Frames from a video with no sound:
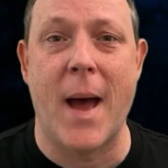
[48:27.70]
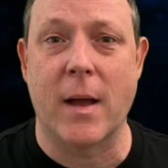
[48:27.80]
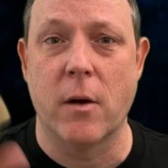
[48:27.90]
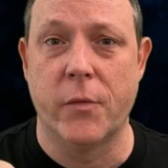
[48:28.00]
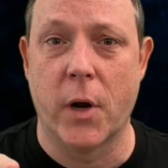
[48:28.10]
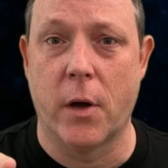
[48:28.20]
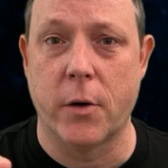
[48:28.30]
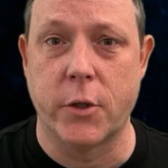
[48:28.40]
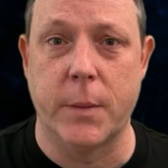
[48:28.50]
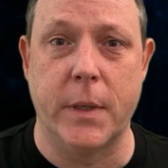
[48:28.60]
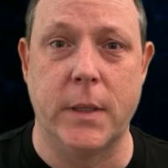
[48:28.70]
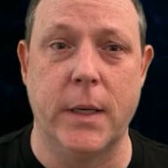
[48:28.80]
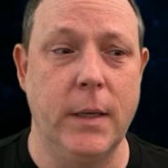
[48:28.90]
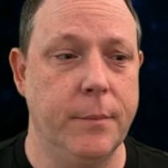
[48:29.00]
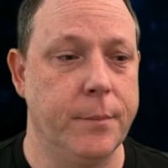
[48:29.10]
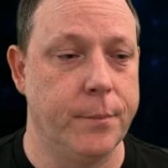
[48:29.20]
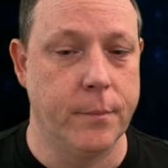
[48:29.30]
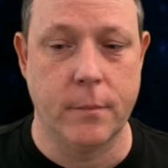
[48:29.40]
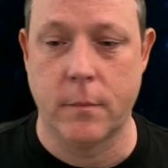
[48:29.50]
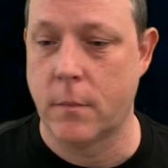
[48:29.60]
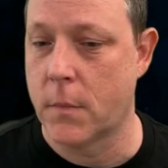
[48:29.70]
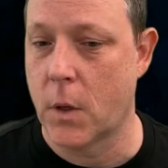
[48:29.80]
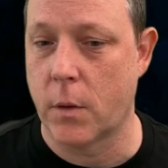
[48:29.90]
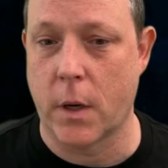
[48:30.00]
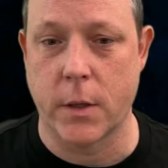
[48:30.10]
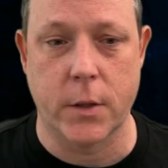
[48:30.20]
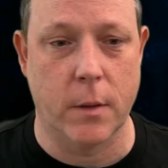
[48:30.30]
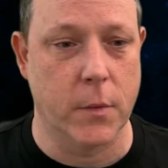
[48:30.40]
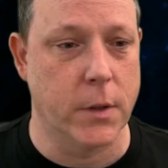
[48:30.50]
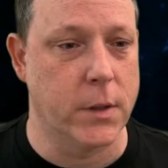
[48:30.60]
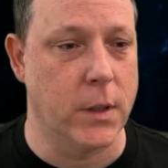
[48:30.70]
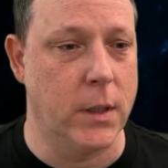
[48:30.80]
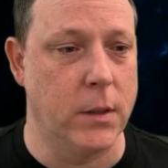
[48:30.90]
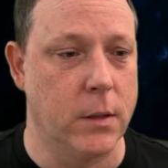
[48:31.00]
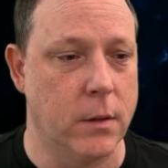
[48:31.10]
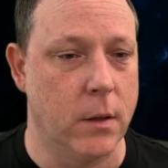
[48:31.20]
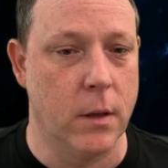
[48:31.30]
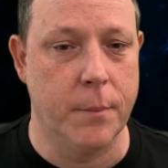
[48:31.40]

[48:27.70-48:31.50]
Back over to AutoGPT. Oh gosh, I'm gonna sneeze.